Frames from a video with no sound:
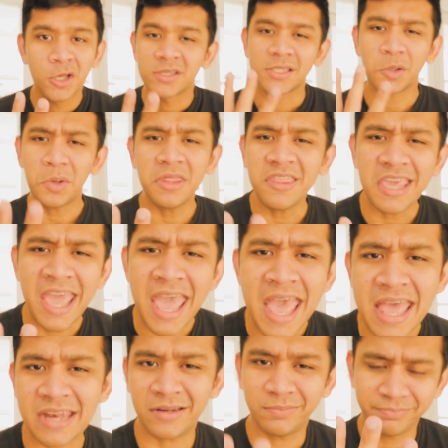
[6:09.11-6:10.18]
So in the
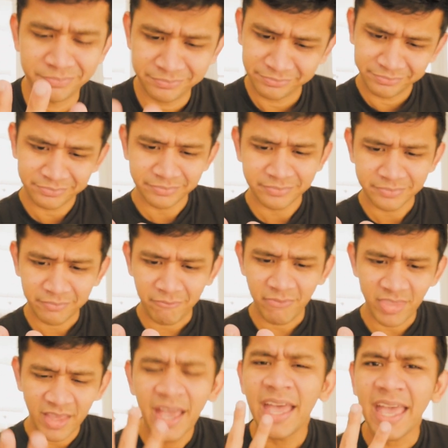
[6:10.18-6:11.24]
end,
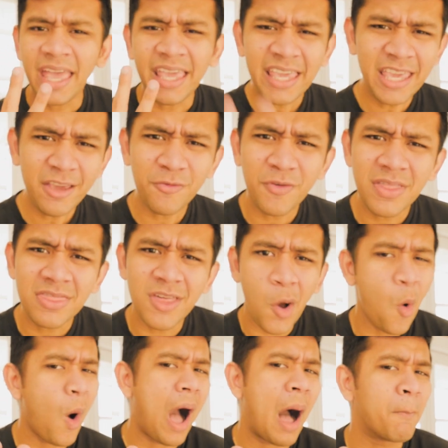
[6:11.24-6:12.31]
even
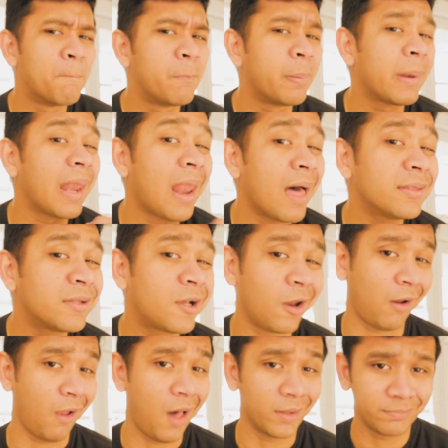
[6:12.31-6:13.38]
though a blood
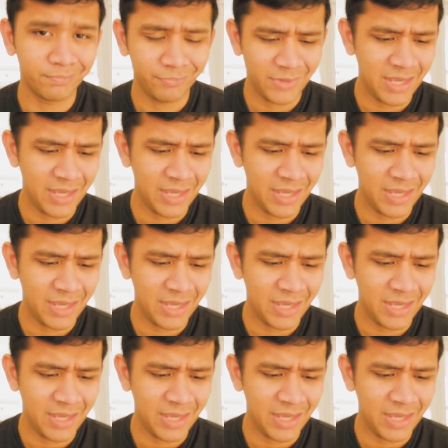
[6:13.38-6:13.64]
clot